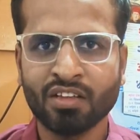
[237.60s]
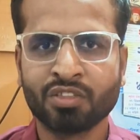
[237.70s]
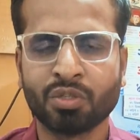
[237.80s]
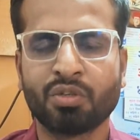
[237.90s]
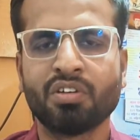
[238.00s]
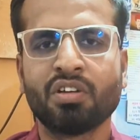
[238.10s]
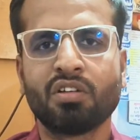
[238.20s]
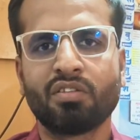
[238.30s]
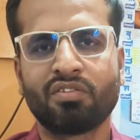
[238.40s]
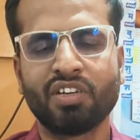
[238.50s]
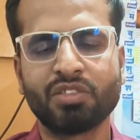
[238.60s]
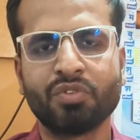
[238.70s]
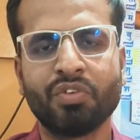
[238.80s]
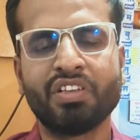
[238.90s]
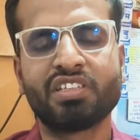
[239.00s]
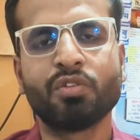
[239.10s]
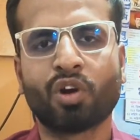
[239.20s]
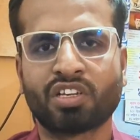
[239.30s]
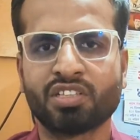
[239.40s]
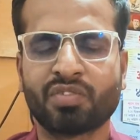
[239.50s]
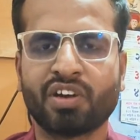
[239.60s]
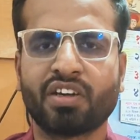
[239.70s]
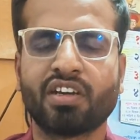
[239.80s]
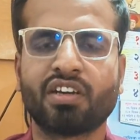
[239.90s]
so first we will see what is front